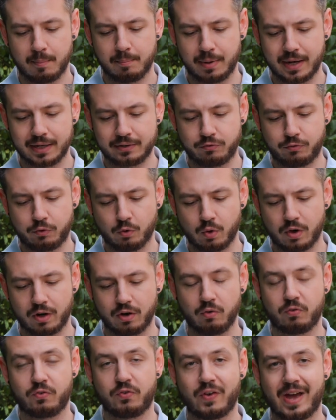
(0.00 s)
But
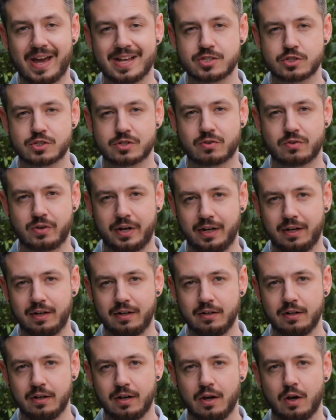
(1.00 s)
for fast
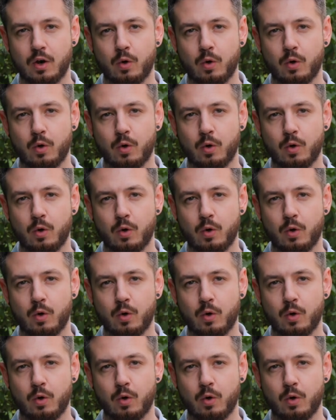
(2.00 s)
screening,